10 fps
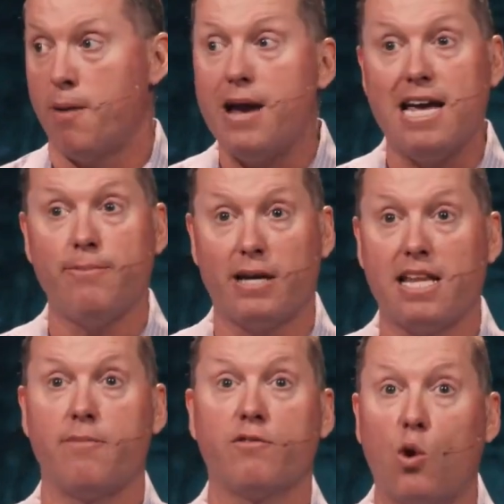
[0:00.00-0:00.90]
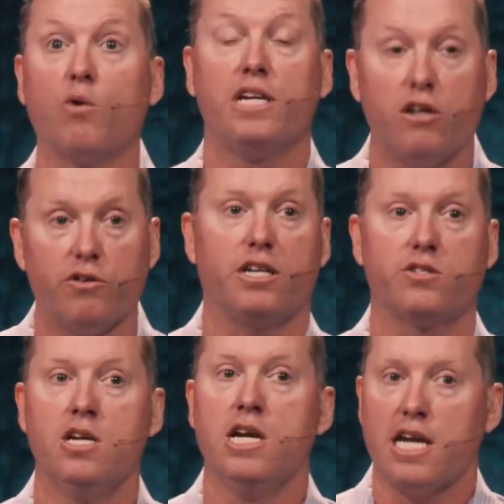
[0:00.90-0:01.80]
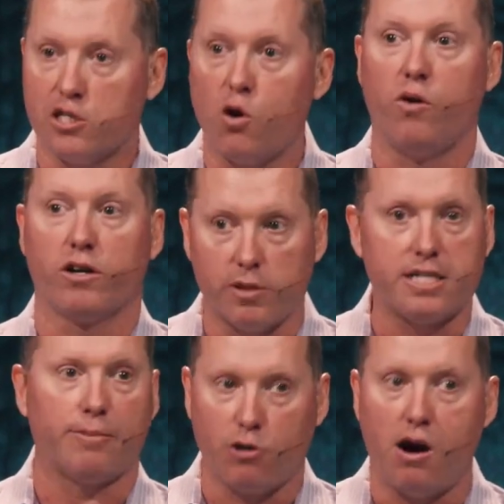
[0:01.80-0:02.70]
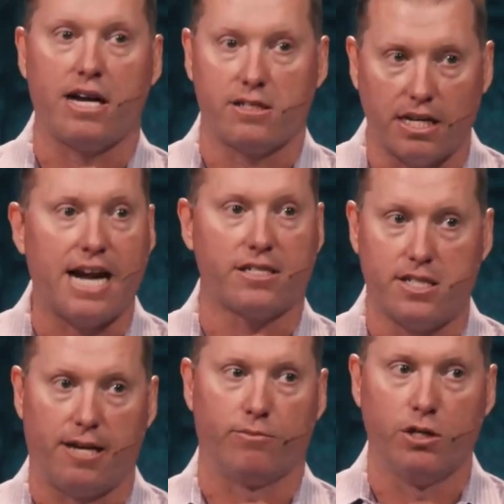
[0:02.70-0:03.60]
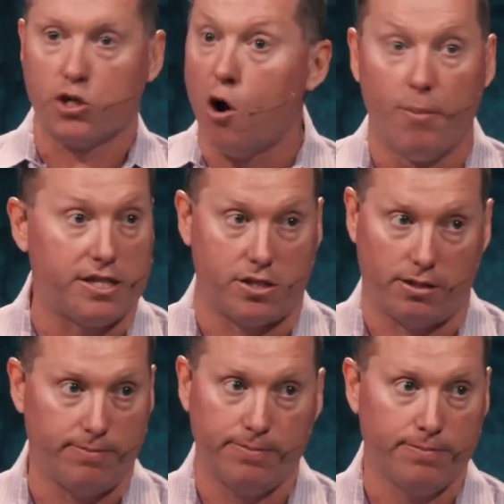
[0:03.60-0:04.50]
A man by the name of Cornelius is going to accept Christ in Acts 10. Don't miss it.